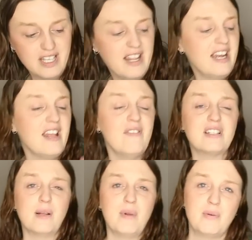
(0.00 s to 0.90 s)
And then
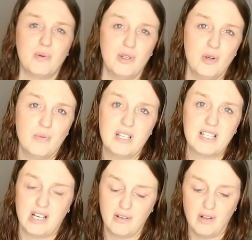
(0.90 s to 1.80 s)
even sometimes when you
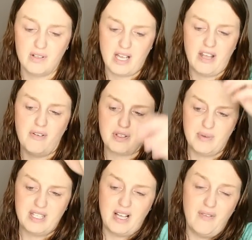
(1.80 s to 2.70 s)
resell clothes, I always
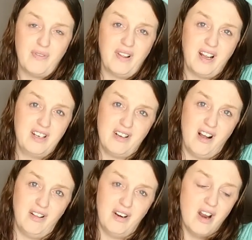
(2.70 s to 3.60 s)
resell them for like a
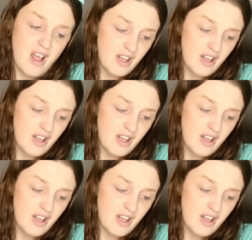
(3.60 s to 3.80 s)
dollar.